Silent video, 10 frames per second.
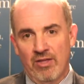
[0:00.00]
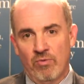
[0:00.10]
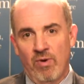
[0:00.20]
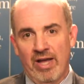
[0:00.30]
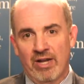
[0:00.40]

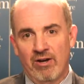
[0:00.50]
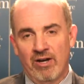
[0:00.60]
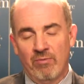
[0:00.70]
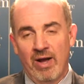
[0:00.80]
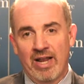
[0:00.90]
the White
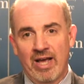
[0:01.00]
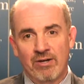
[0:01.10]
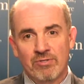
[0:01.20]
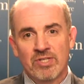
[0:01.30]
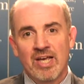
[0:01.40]

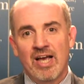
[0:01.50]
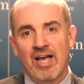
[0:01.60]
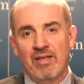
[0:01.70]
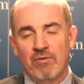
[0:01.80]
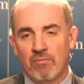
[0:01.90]
House,
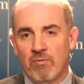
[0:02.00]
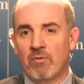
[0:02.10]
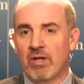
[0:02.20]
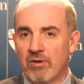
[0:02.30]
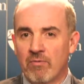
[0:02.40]
we're
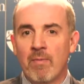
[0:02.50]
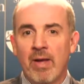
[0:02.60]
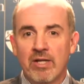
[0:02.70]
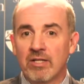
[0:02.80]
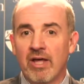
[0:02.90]
going to
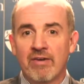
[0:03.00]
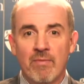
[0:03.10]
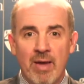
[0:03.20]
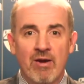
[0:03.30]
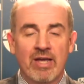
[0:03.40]
remind a lot of
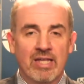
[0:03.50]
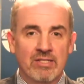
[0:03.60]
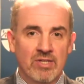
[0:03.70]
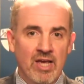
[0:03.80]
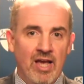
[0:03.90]

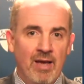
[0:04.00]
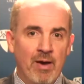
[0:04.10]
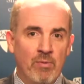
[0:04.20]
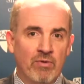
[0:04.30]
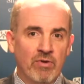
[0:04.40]
Americans
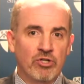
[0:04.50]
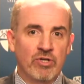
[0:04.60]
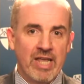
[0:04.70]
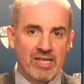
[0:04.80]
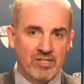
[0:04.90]
about what
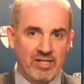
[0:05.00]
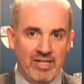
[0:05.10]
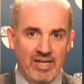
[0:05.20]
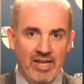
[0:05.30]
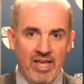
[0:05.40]
Richard Nixon
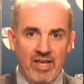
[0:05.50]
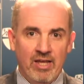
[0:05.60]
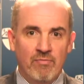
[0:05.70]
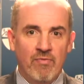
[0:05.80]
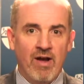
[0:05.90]
did
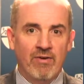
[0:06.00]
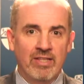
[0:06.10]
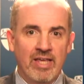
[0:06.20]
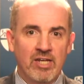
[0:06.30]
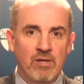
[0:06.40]
in
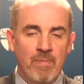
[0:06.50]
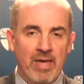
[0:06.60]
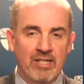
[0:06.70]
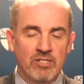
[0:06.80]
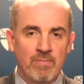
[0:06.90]
firing the
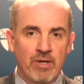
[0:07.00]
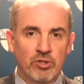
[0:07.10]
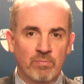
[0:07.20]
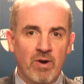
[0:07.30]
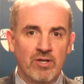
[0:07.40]
independent
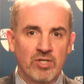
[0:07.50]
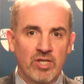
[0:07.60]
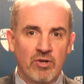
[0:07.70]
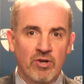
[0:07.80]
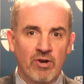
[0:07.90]
special
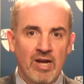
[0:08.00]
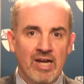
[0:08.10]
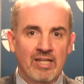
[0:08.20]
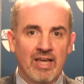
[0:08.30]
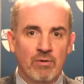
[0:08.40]
prosecutor
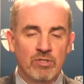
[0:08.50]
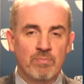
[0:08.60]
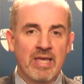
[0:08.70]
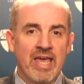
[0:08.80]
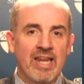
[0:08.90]
that was
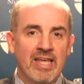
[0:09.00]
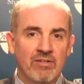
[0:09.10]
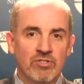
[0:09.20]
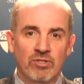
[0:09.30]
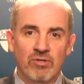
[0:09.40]

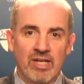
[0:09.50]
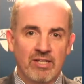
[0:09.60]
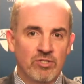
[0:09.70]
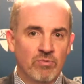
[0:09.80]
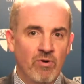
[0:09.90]
beginning to look
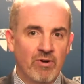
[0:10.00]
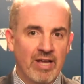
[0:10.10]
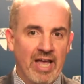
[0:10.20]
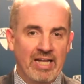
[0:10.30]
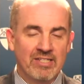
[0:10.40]
into
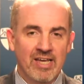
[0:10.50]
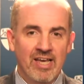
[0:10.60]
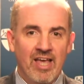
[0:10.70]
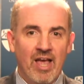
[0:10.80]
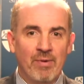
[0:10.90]
Watergate.
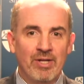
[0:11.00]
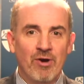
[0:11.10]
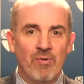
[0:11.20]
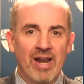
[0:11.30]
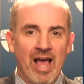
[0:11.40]
And we
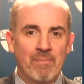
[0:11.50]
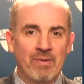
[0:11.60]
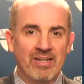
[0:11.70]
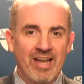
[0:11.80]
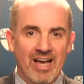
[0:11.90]
know what
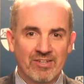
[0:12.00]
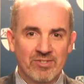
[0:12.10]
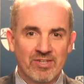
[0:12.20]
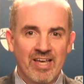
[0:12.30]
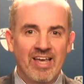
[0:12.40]
happened
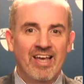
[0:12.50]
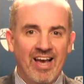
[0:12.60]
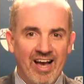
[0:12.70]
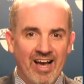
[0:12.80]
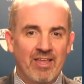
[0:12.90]
next.
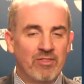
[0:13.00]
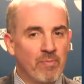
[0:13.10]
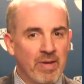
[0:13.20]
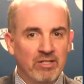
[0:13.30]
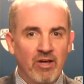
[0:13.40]
There'll
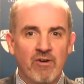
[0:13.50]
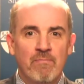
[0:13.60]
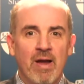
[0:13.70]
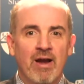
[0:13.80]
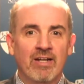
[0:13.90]
be a lot
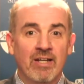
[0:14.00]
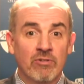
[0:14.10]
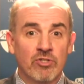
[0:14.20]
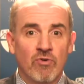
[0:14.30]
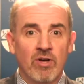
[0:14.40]
of
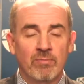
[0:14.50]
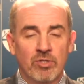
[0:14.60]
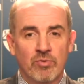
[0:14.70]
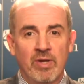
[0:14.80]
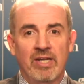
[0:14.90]
parallels drawn
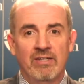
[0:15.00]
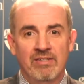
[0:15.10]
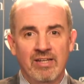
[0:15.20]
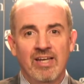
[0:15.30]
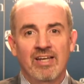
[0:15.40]

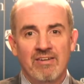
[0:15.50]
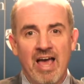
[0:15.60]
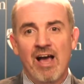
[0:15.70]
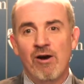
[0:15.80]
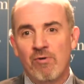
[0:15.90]
between
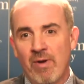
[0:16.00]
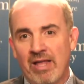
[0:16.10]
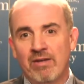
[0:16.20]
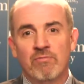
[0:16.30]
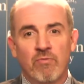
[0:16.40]
now
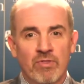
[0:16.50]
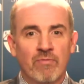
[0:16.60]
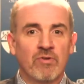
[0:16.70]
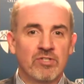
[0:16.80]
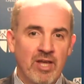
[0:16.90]
and for the
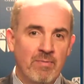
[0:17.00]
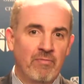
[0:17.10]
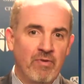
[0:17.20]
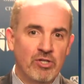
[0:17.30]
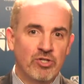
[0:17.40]
foreseeable
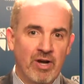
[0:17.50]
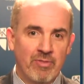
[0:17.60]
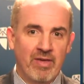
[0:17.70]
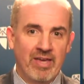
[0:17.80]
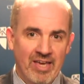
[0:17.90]
future, I
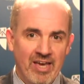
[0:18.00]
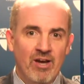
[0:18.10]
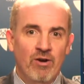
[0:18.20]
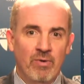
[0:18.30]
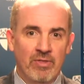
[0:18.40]
think,
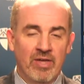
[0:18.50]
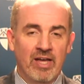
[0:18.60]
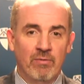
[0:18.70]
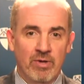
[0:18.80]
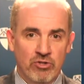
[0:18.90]

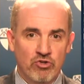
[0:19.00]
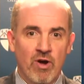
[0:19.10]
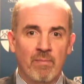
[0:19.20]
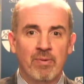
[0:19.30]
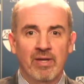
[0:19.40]
with
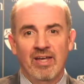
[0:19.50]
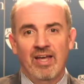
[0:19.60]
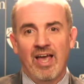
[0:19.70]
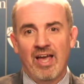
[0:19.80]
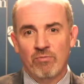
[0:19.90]
Trump
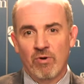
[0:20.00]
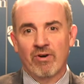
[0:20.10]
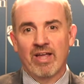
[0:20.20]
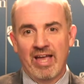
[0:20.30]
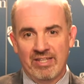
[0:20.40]
and
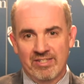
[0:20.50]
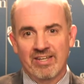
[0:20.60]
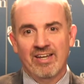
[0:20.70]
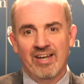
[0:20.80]
Watergate.